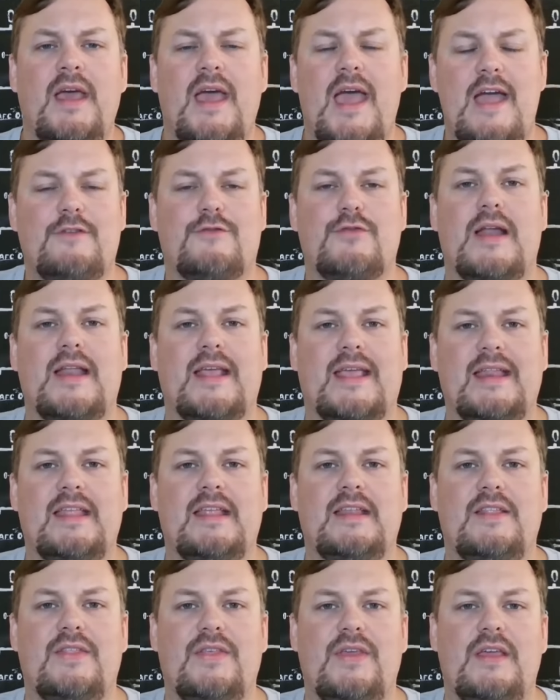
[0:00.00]
and try to get
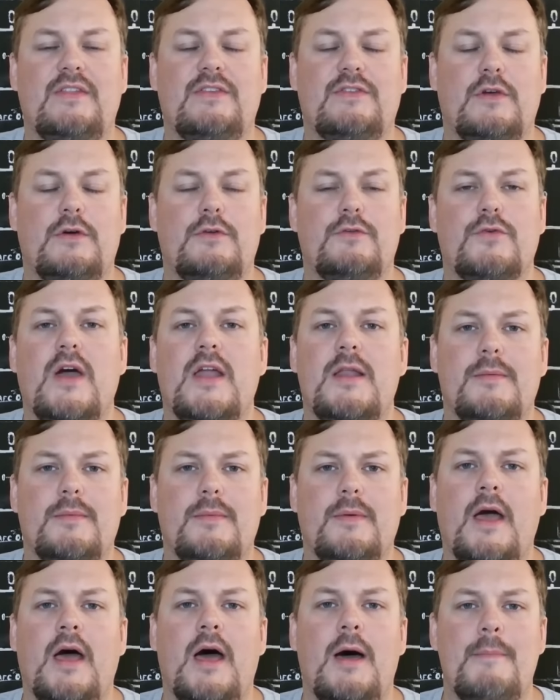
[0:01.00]
into the end zone, try
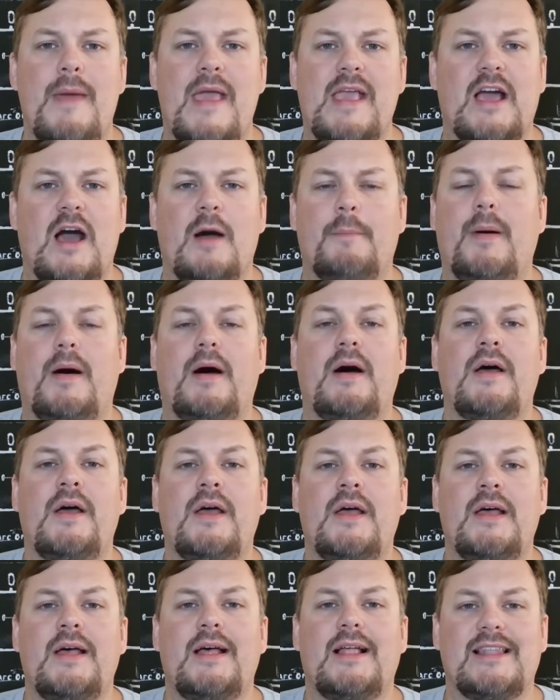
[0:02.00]
to make up a
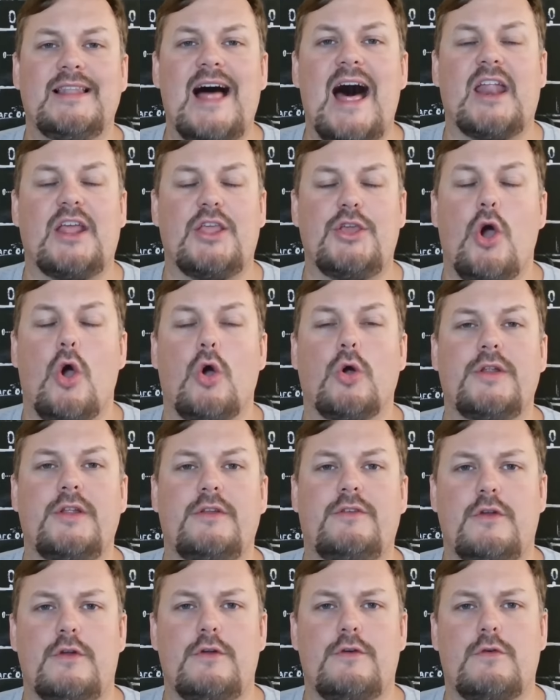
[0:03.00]
lot of
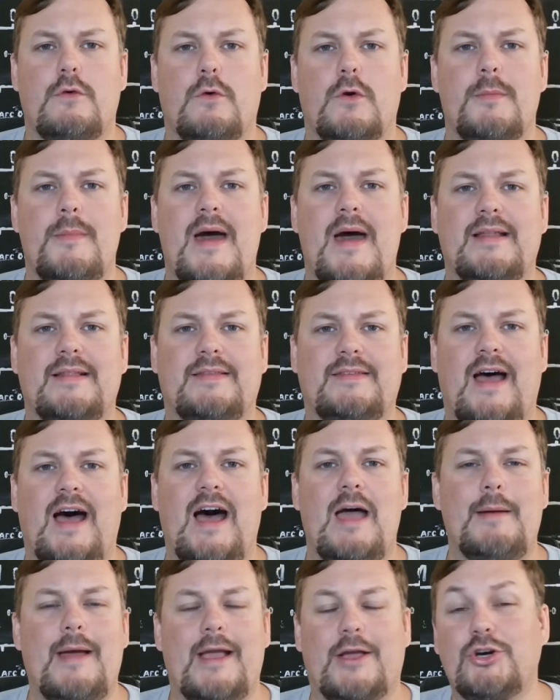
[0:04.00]
yardage in a short amount of
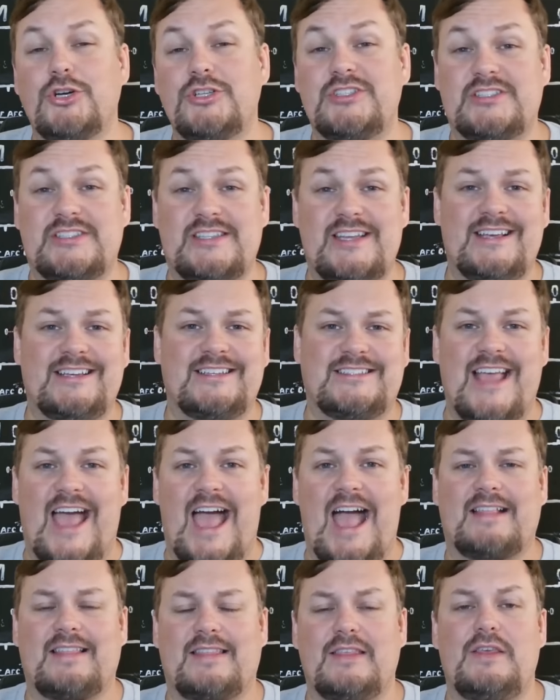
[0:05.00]
time. I couldn't see
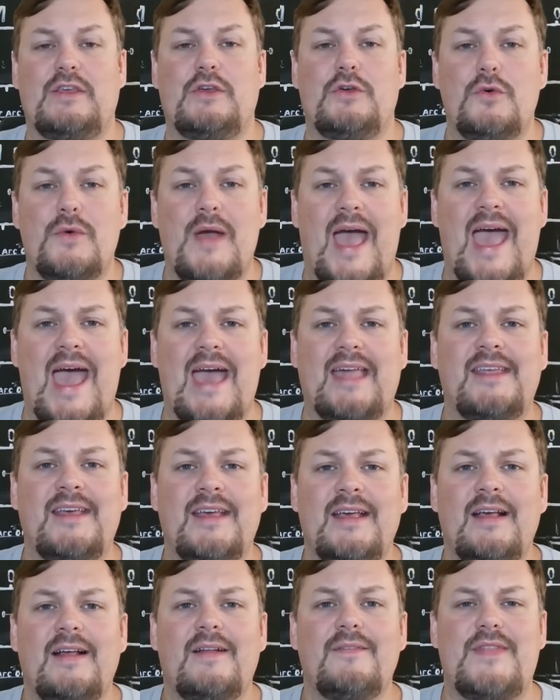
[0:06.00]
exactly who had
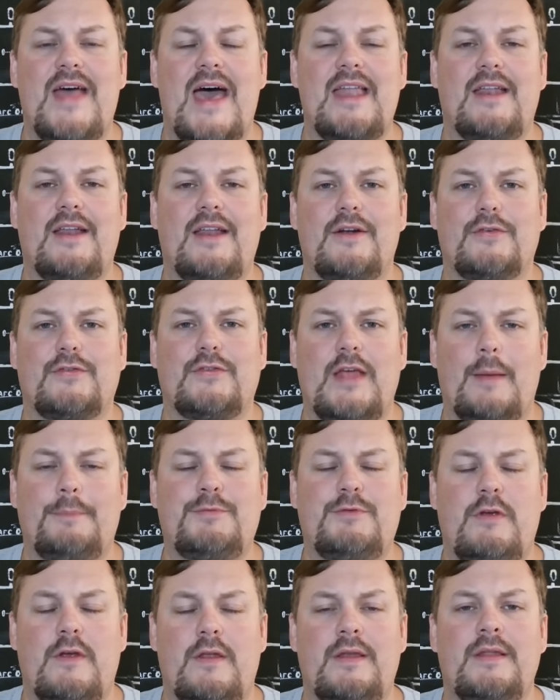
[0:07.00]
that
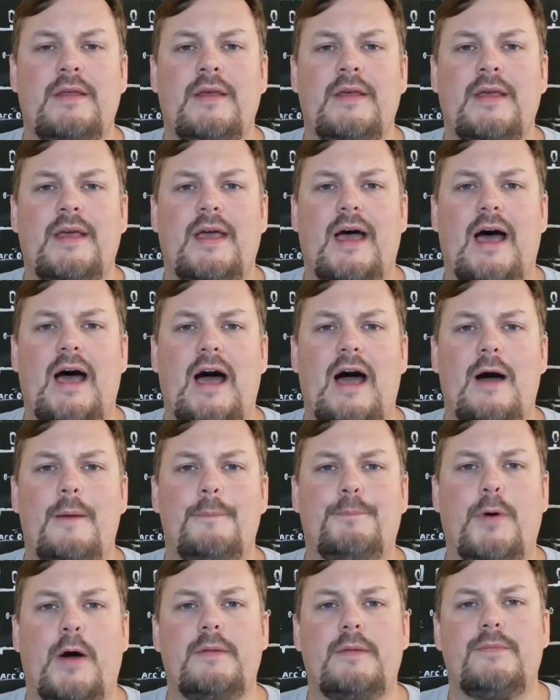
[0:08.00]
interception,
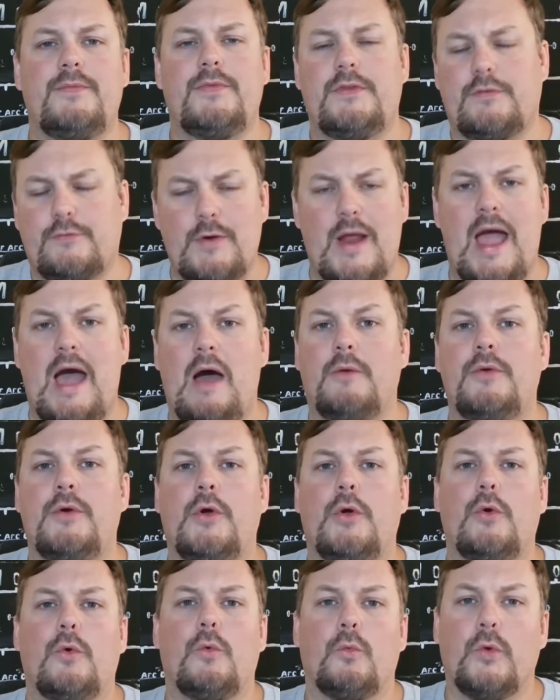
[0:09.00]
but Stroud,
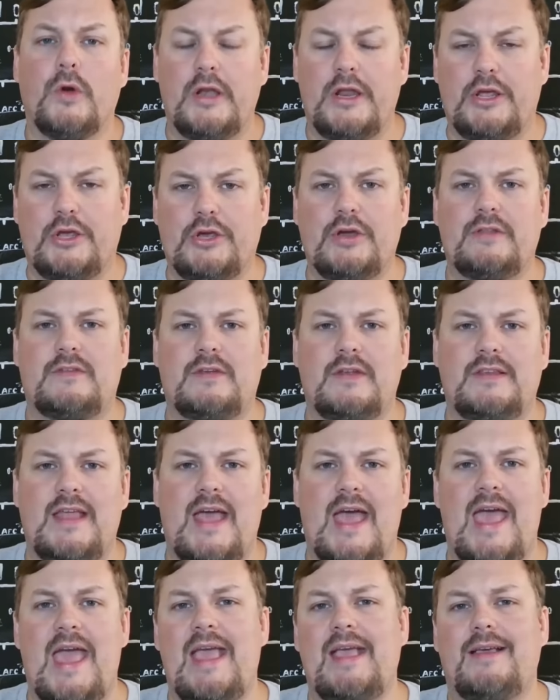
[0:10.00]
really good
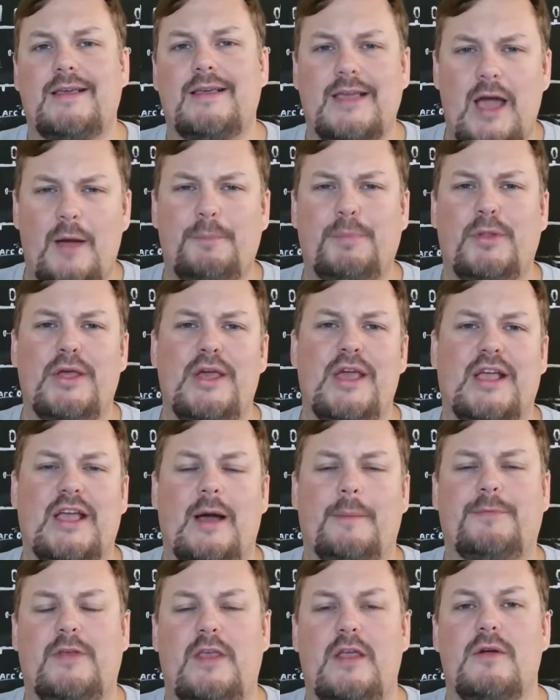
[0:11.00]
today. Couple of
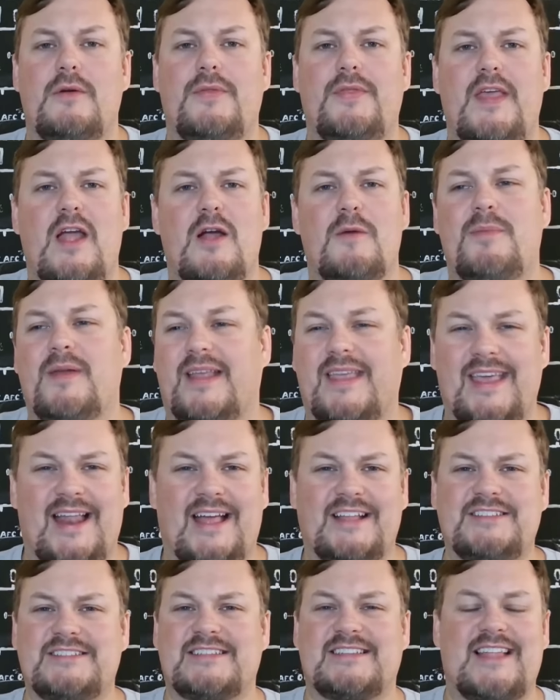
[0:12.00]
hiccups here and there, but again,
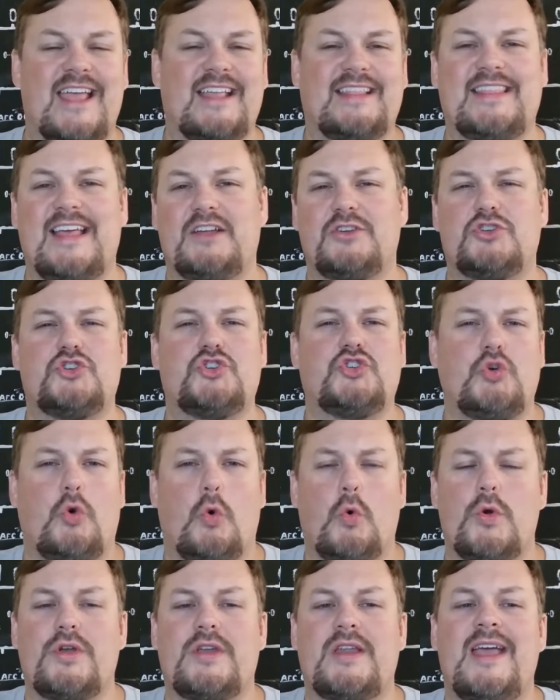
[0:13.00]
I just like that
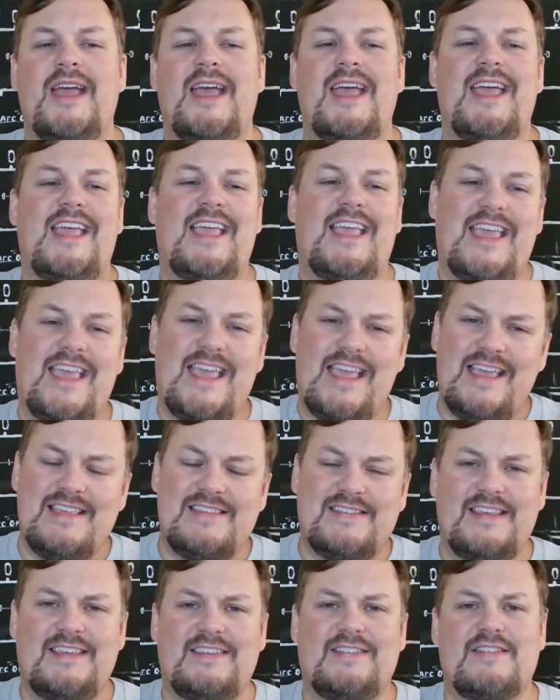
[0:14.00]
short,
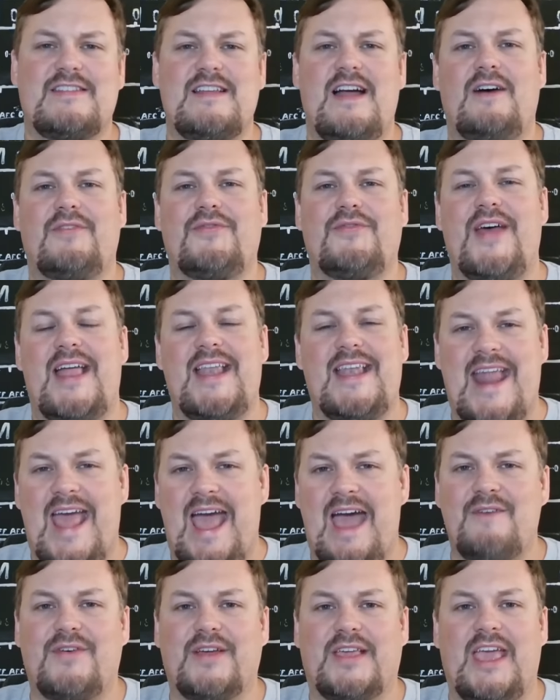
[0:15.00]
easy stuff, that
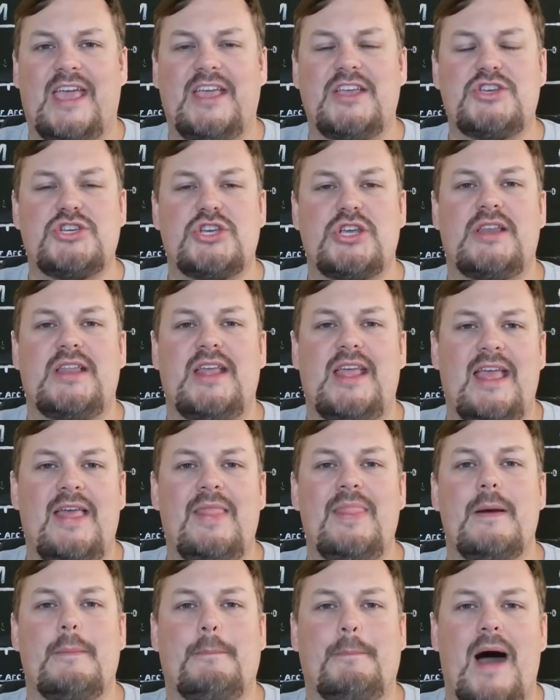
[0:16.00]
navigation
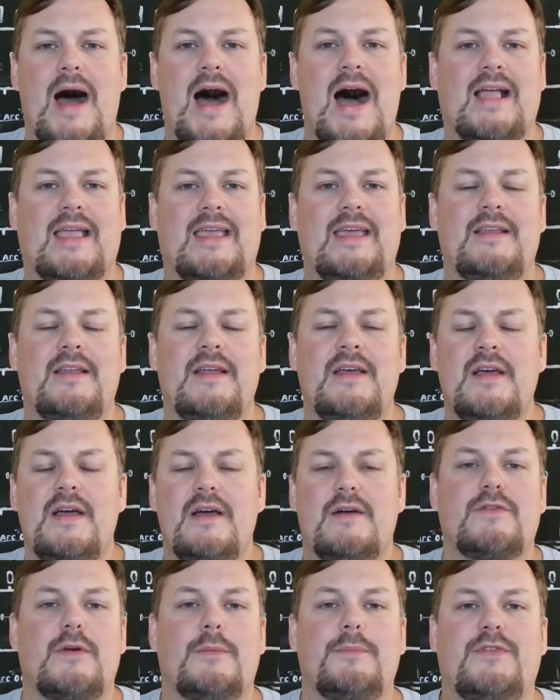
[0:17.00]
in the pocket
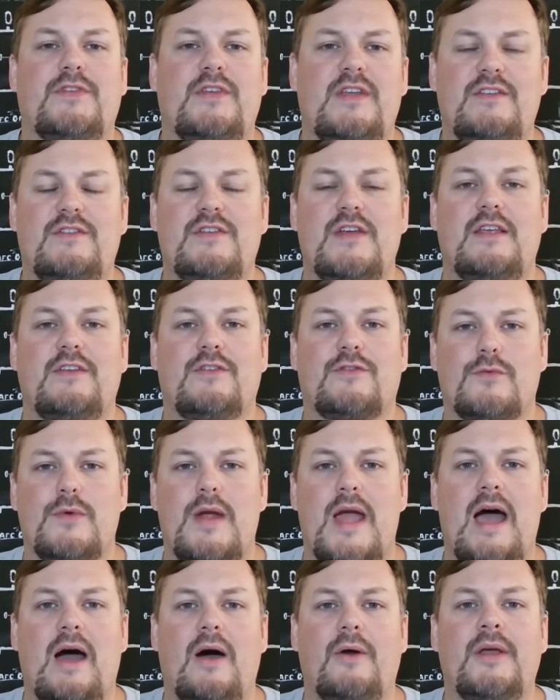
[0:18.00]
from C.J.
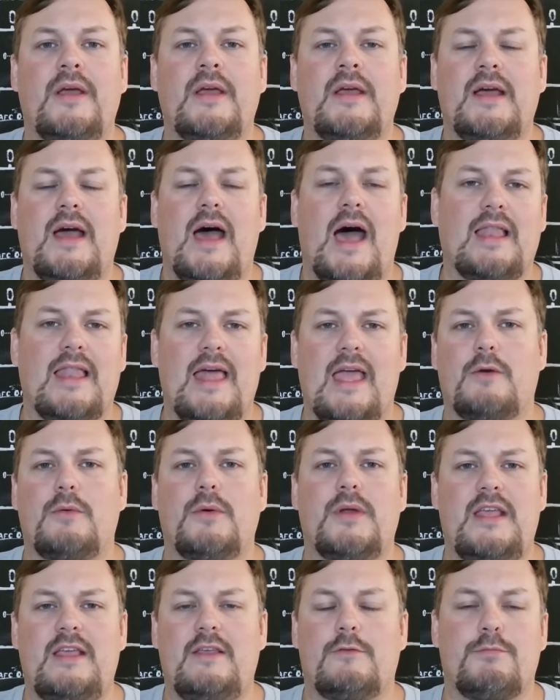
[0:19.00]
Stroud. I like
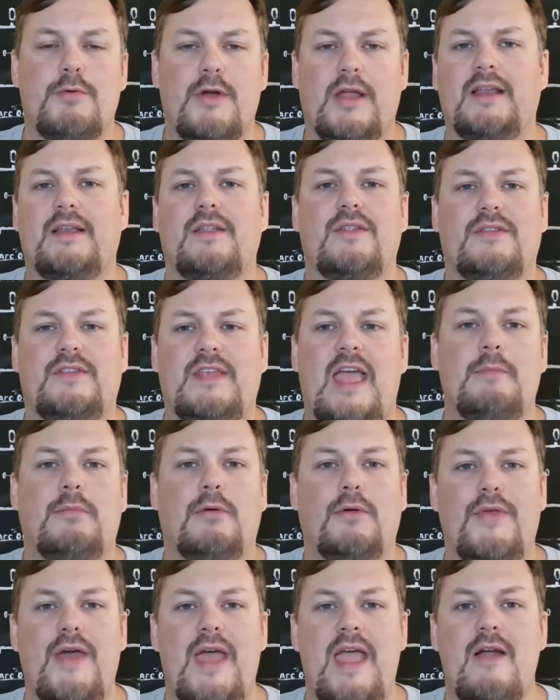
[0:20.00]
what he's bringing to the
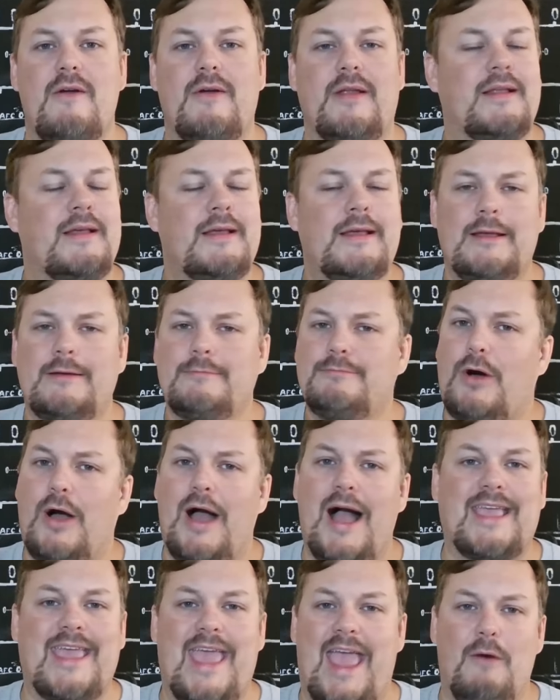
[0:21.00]
table there. And well,
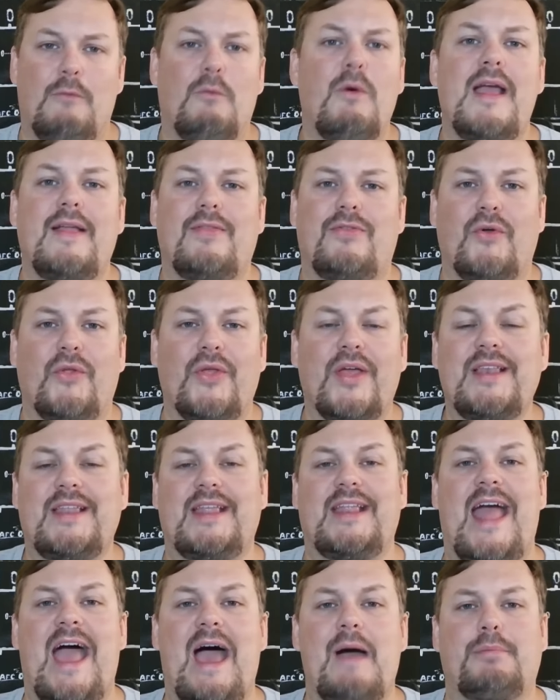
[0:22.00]
I can't wait till
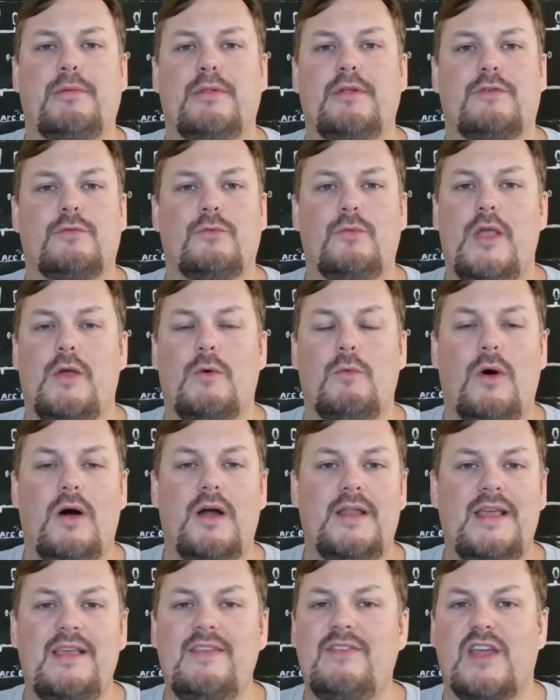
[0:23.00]
Indianapolis week
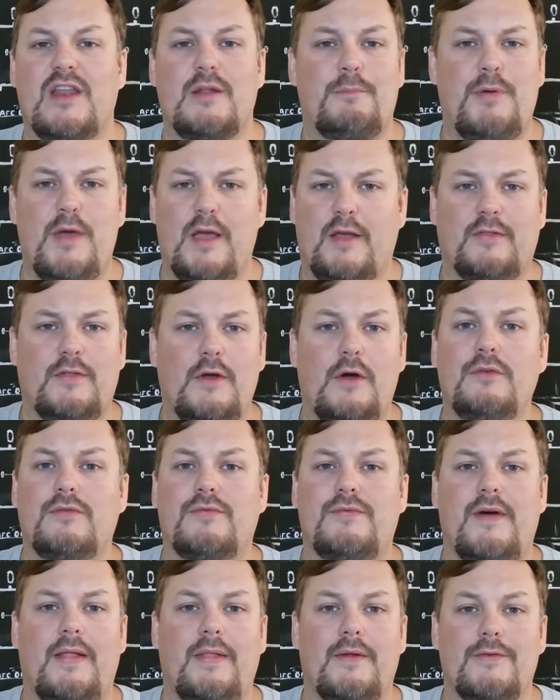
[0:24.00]
one. He's going to pick those
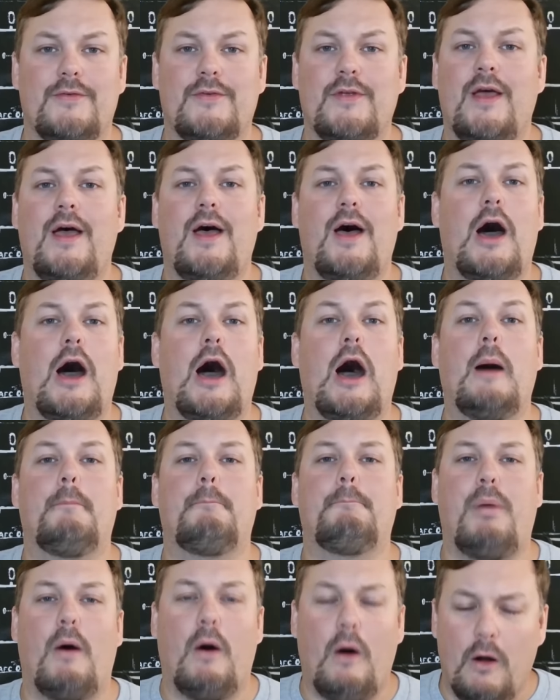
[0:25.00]
fellas
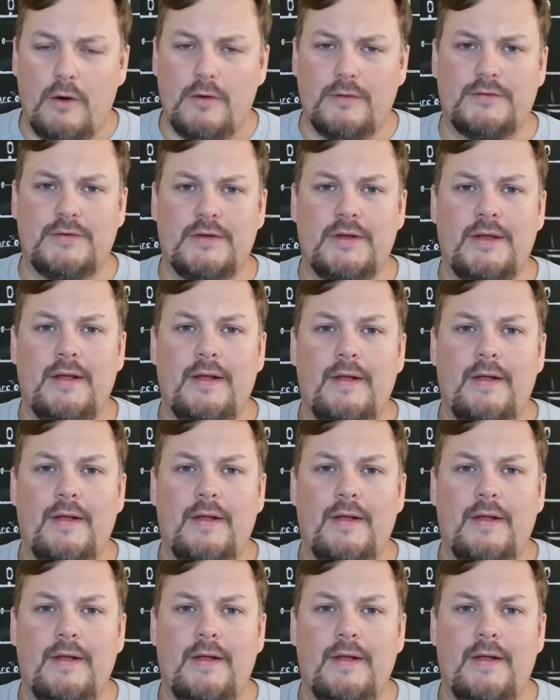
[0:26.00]
apart.